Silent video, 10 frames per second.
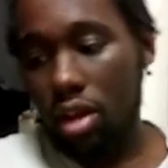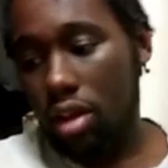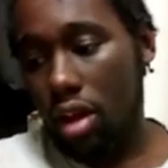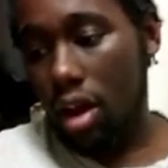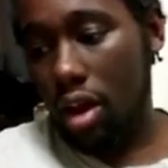
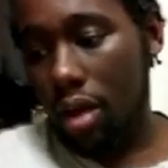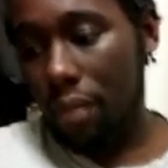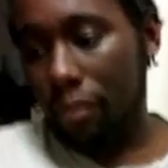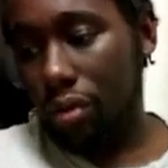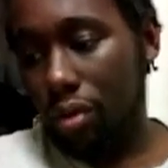um,
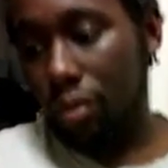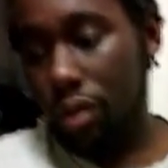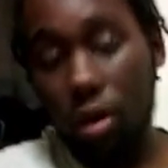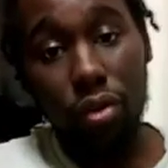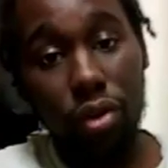we
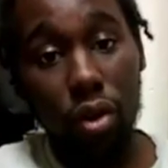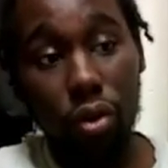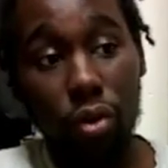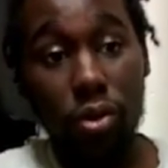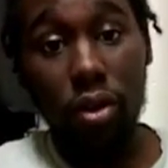don't know
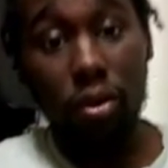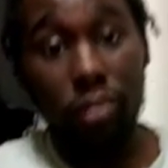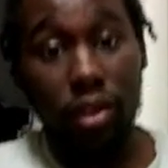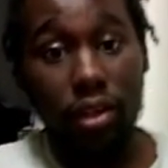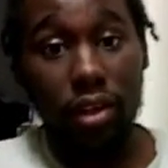who's going to be the